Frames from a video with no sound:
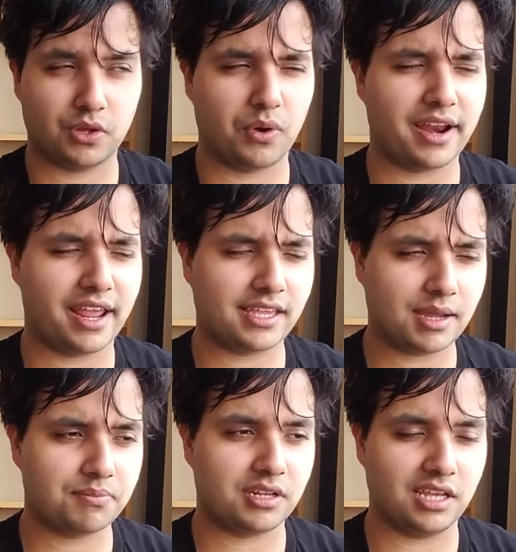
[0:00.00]
The one I
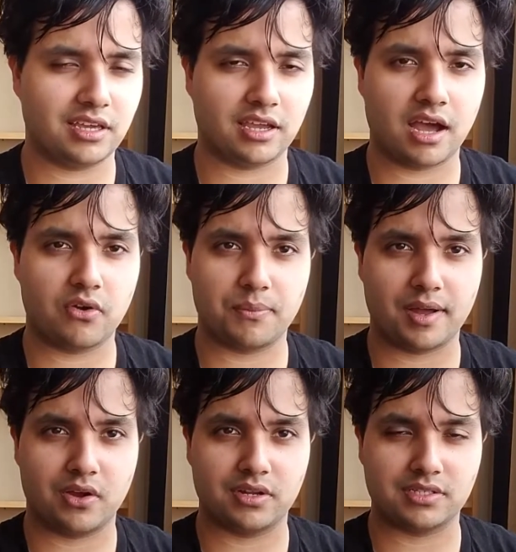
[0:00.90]
kept geeking out
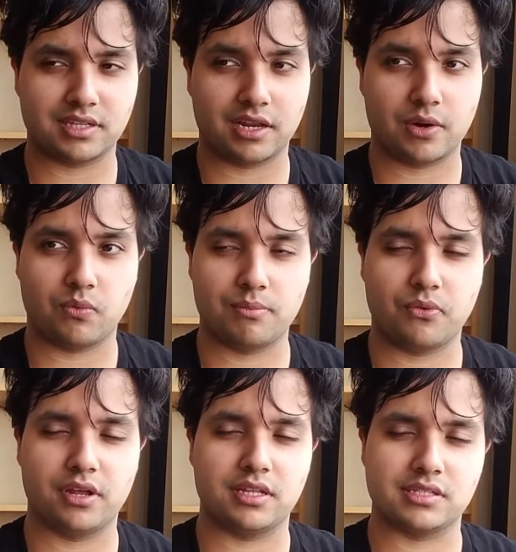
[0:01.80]
about is that at one
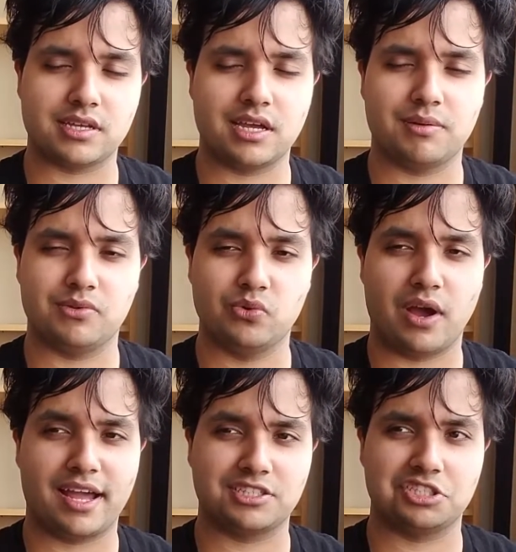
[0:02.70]
point in time, you
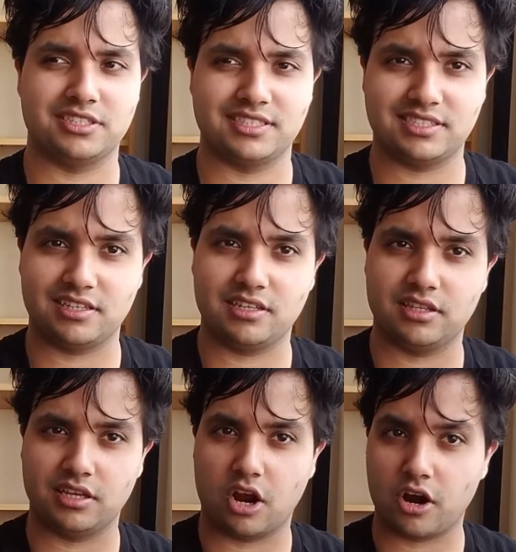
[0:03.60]
actually see
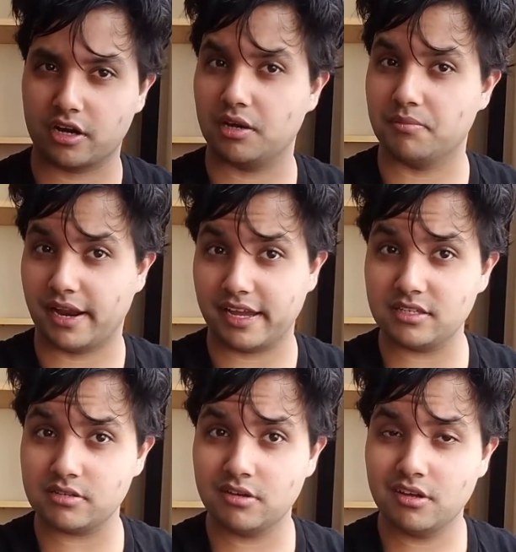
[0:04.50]
the Arkham
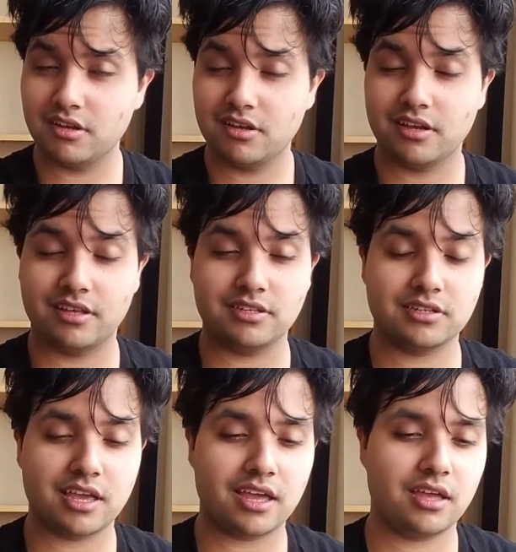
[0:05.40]
Knight in
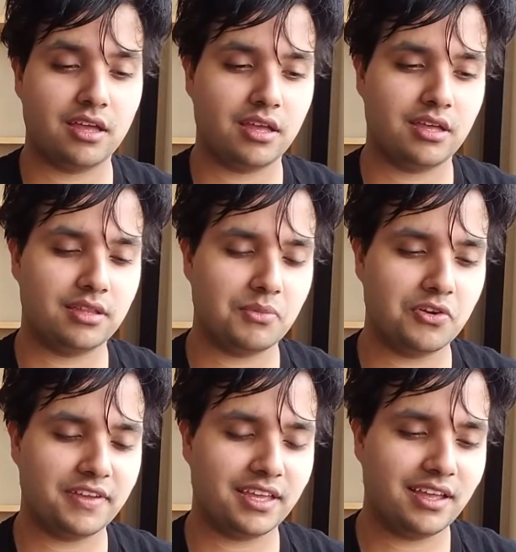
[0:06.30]
the
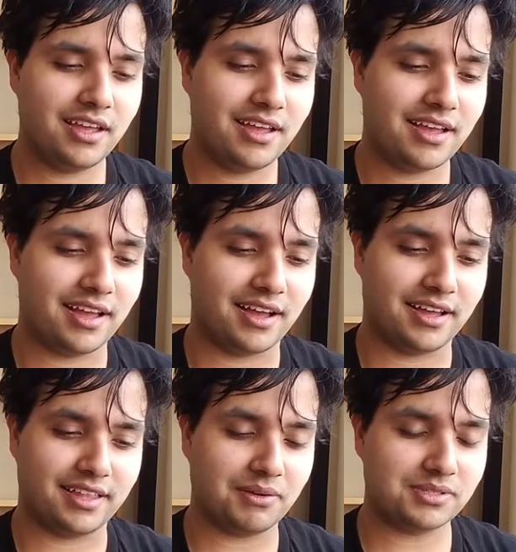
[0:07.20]
movie.
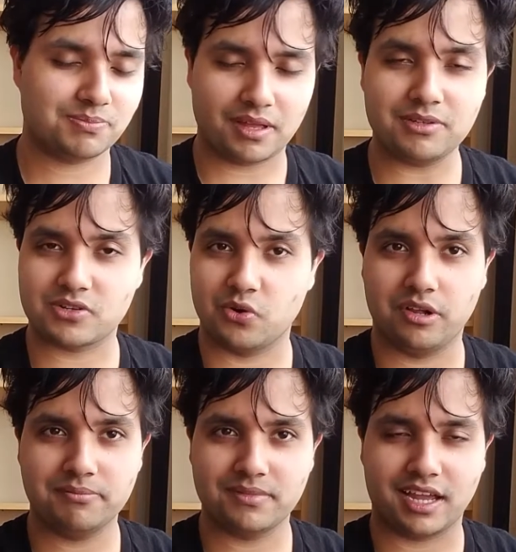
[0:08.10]
That was
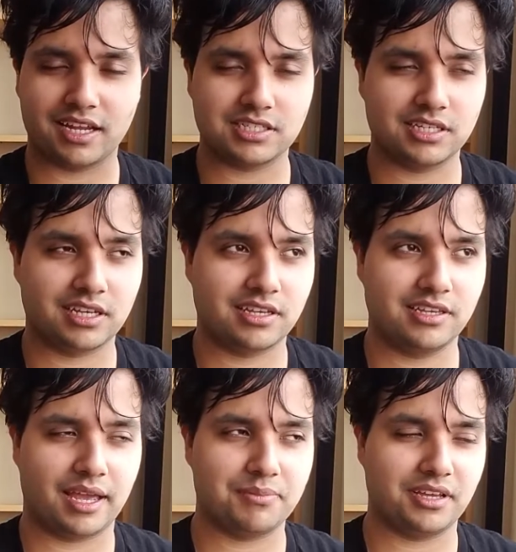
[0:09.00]
cool. I actually
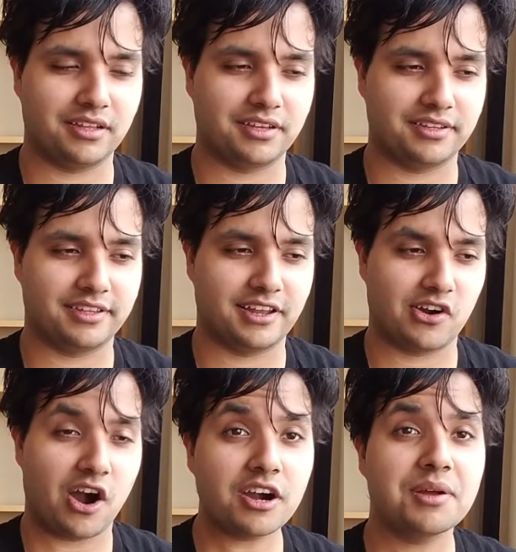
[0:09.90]
kept yelling in the
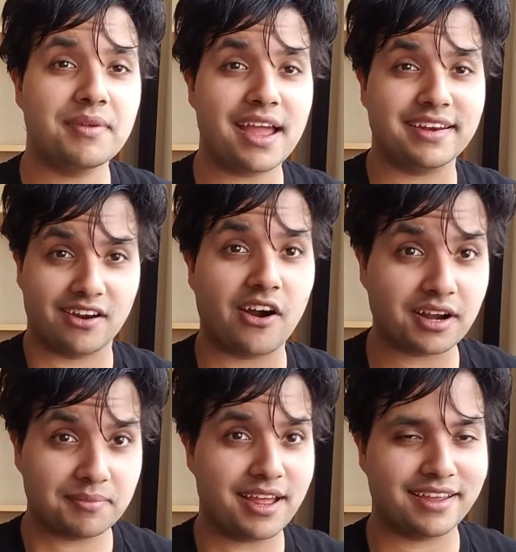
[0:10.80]
theater, "Arkham Knight!
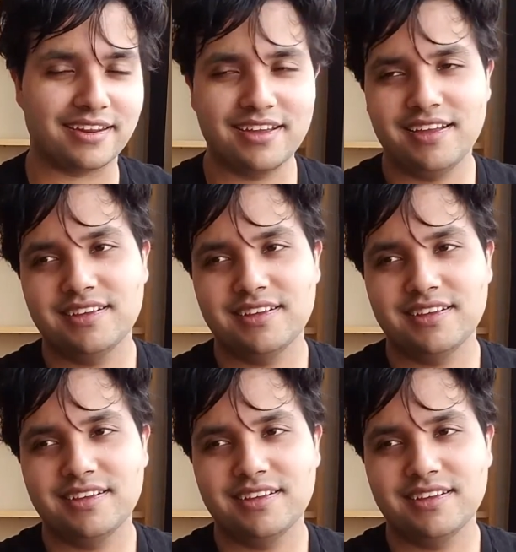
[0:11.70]
Arkham Knight!"